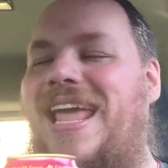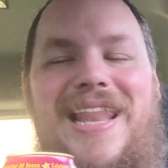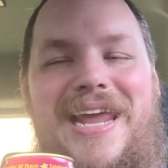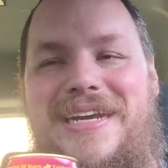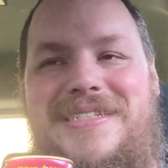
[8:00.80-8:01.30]

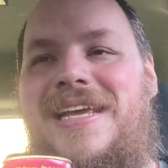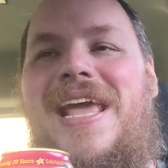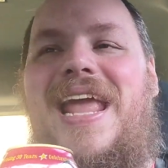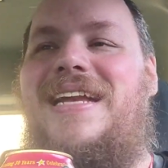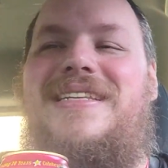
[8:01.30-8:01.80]
It, like it,
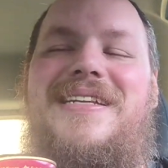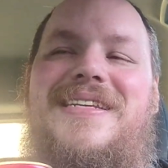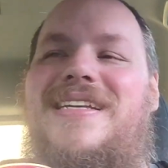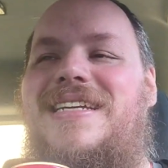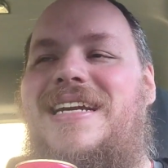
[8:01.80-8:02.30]
it
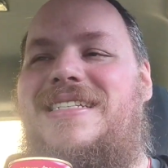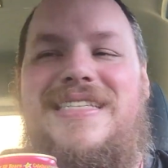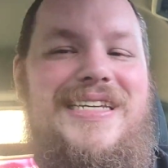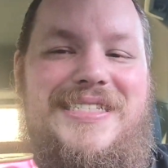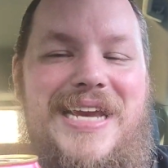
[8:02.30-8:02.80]
it doesn't
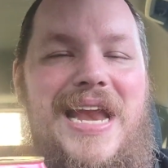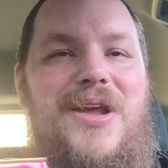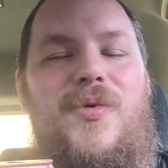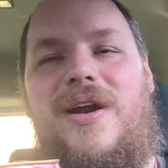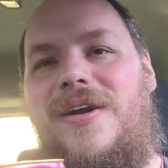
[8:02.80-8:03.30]
exist
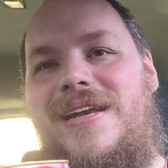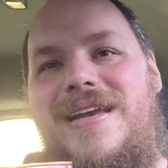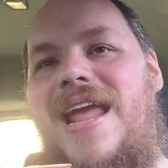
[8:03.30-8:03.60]
anywhere in